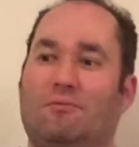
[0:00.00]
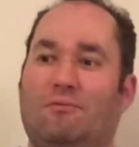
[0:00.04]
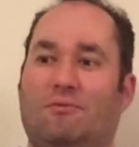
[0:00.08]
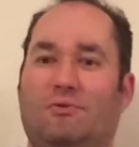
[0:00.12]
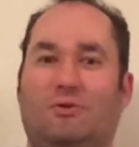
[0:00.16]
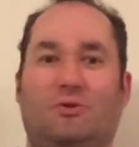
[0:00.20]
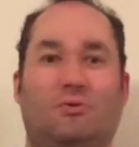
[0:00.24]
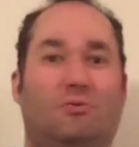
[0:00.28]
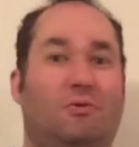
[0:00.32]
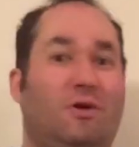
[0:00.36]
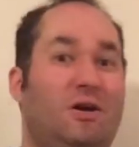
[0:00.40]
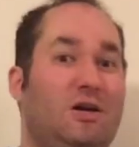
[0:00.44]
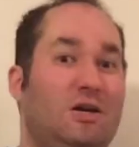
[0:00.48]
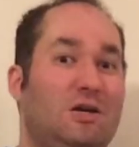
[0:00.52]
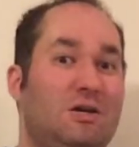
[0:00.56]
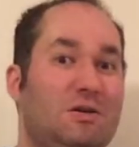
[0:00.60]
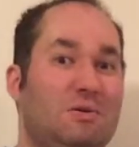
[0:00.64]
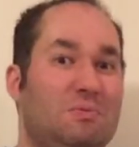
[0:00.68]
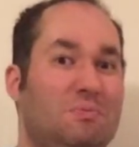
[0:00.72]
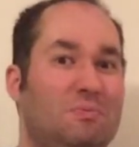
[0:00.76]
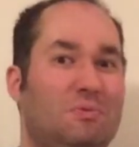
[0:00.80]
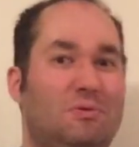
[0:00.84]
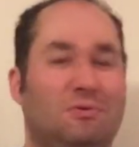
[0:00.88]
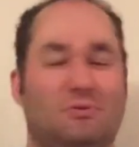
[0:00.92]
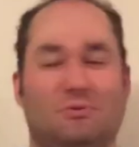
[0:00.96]

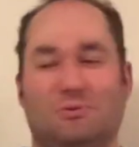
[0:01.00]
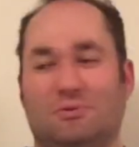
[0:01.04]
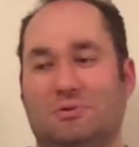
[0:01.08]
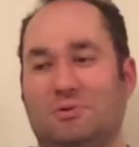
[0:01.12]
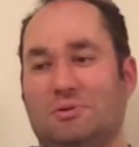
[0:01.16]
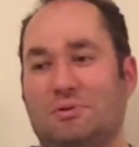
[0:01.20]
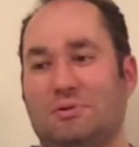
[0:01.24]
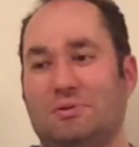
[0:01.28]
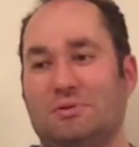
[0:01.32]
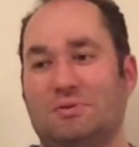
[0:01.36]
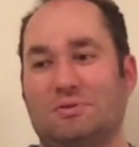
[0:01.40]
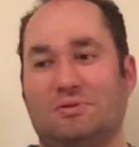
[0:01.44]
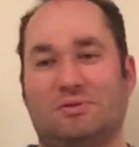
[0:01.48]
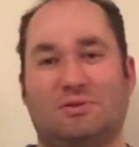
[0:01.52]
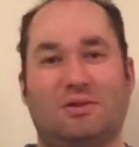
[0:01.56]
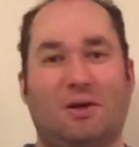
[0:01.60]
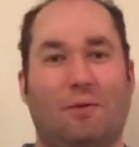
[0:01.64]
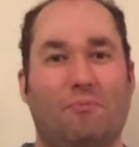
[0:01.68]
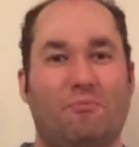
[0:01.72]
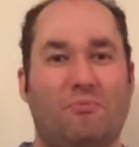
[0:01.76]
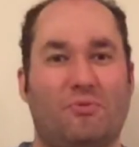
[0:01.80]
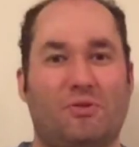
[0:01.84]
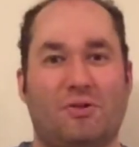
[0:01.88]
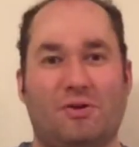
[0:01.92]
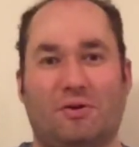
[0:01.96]
cream or
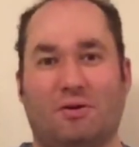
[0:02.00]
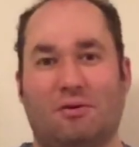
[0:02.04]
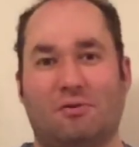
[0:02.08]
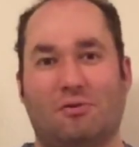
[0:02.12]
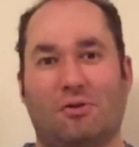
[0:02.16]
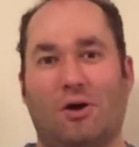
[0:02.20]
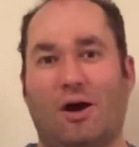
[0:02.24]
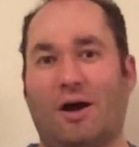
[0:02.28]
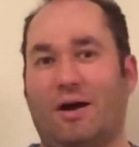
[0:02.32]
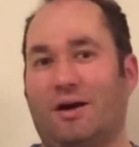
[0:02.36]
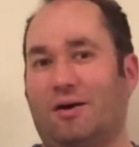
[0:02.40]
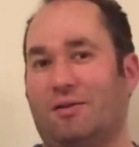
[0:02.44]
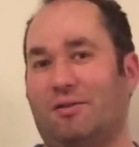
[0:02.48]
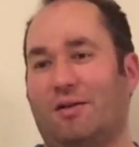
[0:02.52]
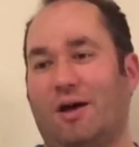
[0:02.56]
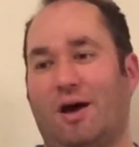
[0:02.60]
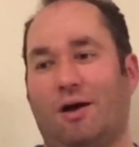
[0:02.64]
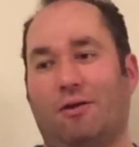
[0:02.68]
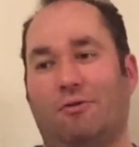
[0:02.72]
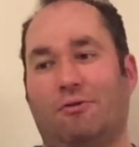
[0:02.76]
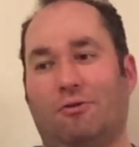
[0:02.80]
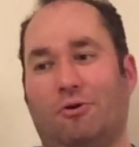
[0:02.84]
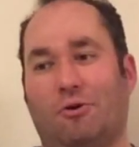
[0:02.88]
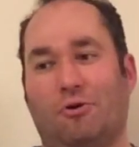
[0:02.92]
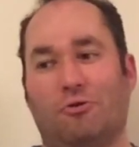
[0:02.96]
something like
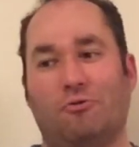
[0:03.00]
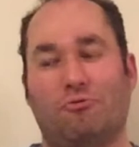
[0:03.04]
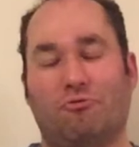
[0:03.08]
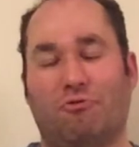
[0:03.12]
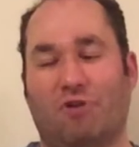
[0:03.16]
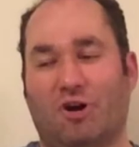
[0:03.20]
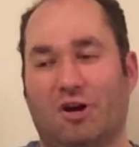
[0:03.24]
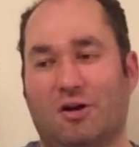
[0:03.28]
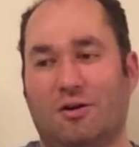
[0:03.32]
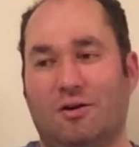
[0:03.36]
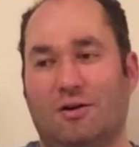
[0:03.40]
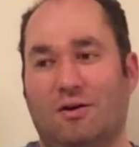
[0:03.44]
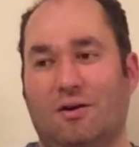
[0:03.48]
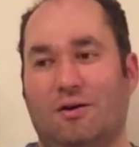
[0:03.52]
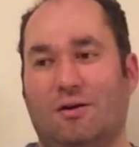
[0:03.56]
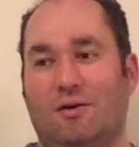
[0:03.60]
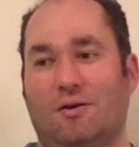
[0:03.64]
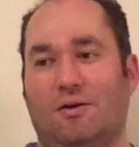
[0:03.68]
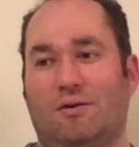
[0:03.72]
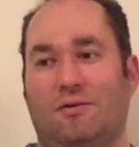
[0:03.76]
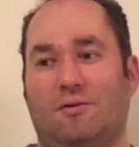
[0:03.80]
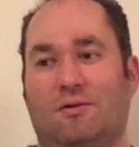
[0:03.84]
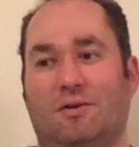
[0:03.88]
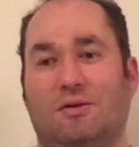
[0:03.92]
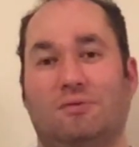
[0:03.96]
that over,
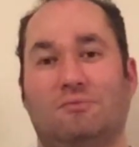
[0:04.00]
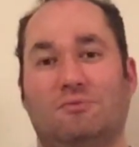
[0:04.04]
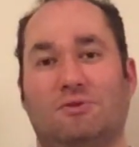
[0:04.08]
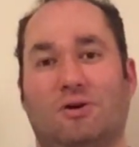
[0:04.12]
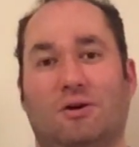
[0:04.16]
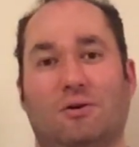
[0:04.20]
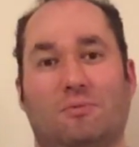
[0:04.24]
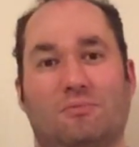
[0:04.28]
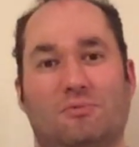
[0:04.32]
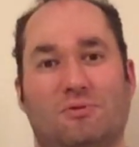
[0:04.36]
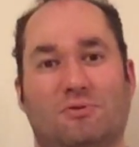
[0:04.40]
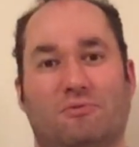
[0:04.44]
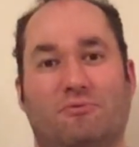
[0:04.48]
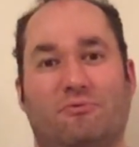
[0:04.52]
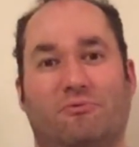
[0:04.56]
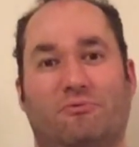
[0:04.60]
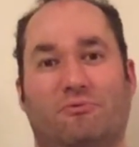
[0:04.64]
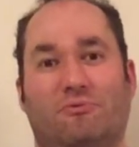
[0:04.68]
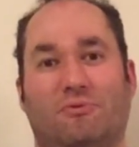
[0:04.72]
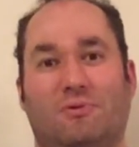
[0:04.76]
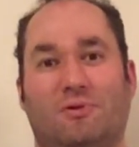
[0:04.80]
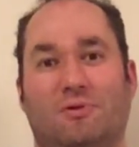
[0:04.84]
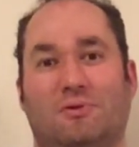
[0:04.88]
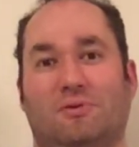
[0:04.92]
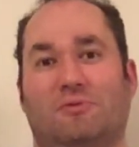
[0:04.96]
in terms of
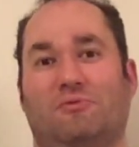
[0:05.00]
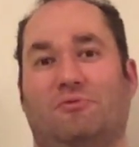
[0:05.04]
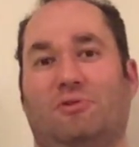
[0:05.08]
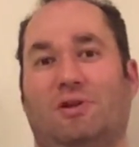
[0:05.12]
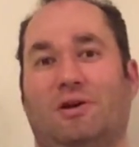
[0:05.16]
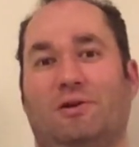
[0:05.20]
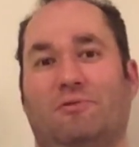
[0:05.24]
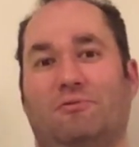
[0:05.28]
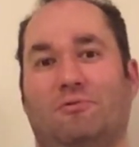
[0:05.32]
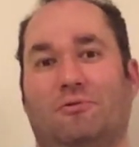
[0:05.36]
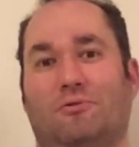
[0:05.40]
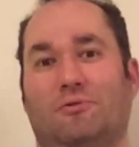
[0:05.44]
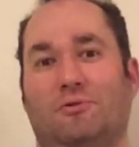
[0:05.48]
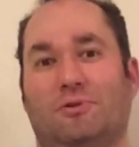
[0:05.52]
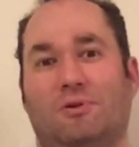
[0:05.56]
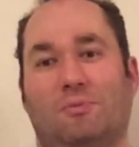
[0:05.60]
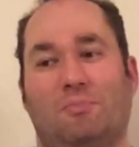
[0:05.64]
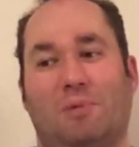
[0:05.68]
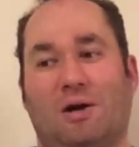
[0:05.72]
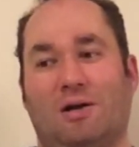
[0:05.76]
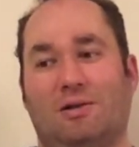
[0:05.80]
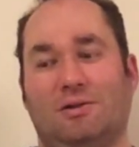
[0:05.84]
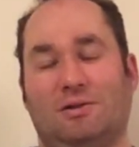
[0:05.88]
its flavour on the palate.